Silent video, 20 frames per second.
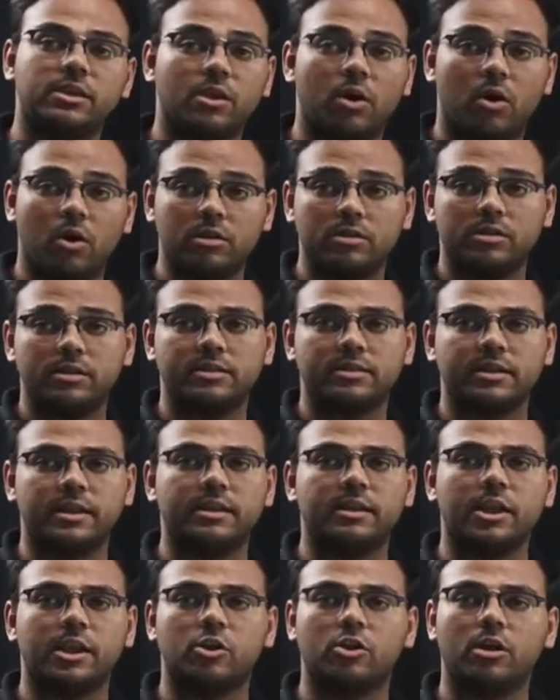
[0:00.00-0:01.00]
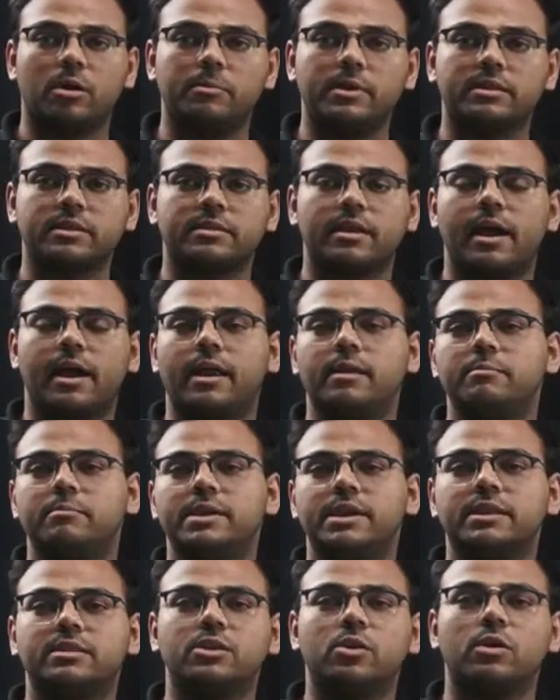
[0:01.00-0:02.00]
Honors in Economics, and
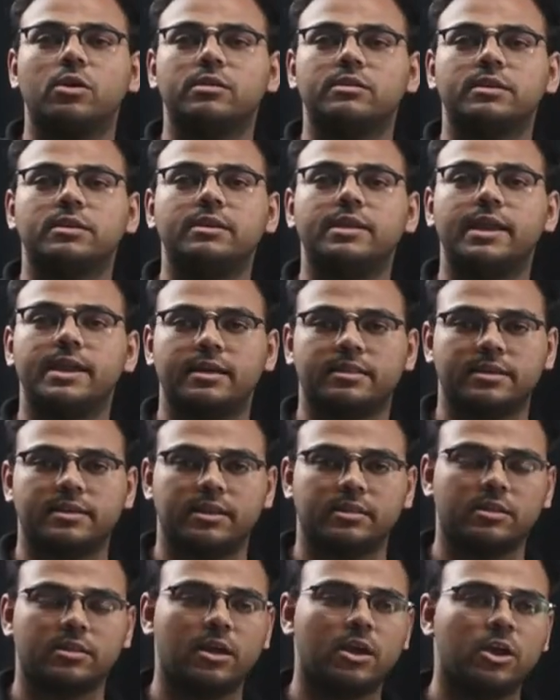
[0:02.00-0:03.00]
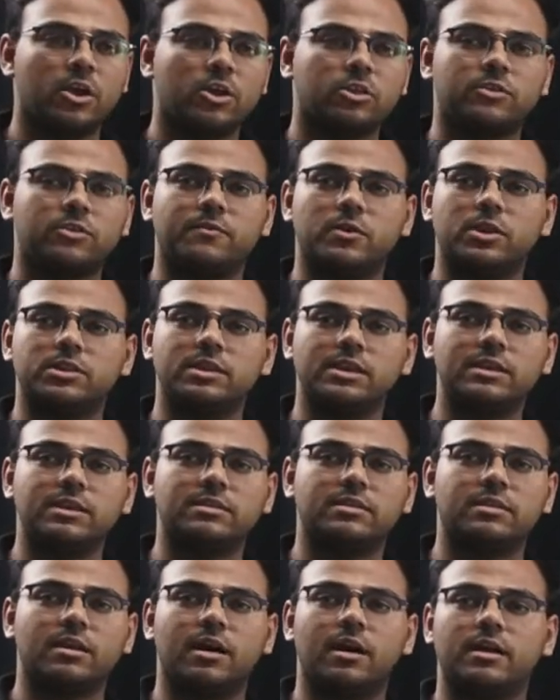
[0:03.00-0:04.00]
BSc Honors in Data Science. So for
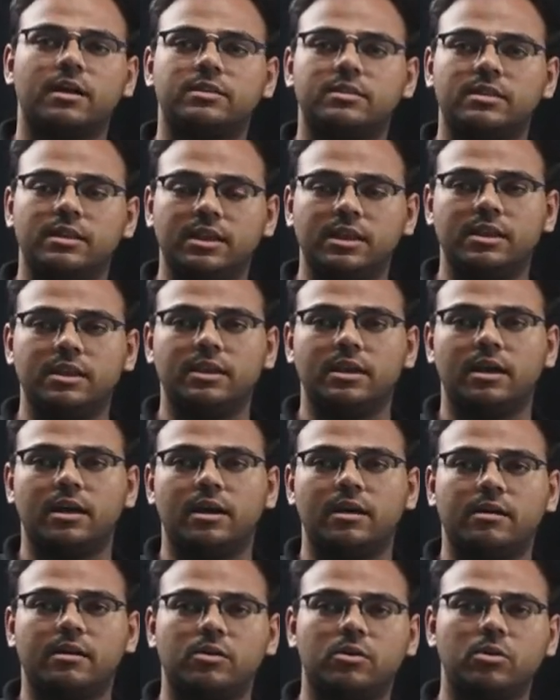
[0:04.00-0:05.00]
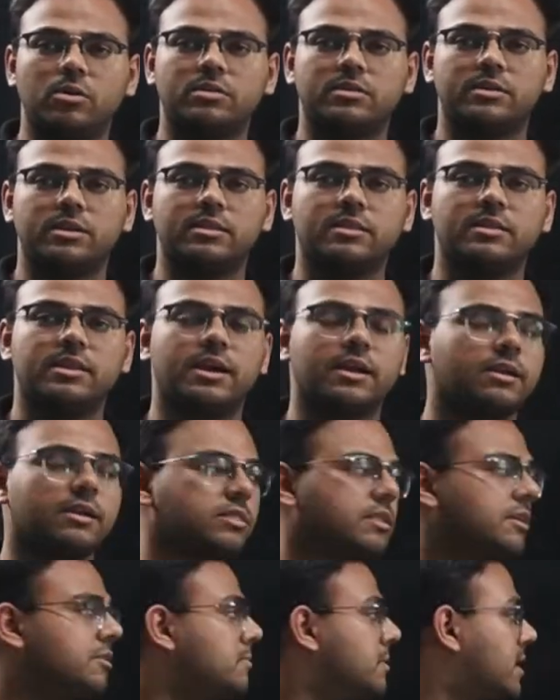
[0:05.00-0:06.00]
these three courses, they
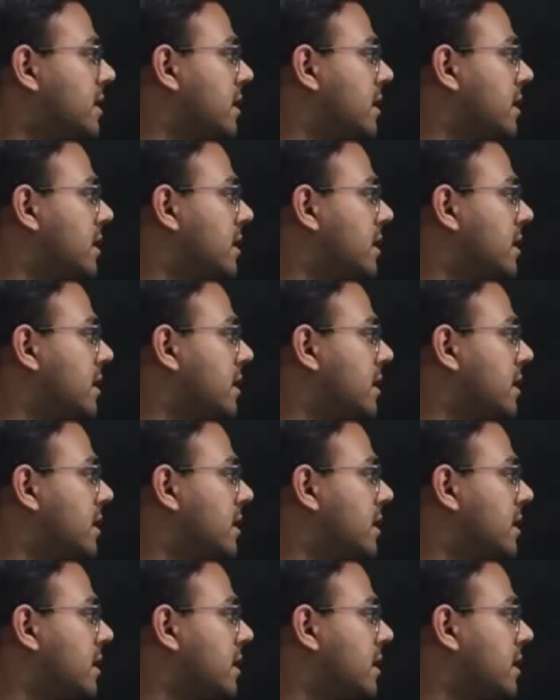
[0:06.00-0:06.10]
will be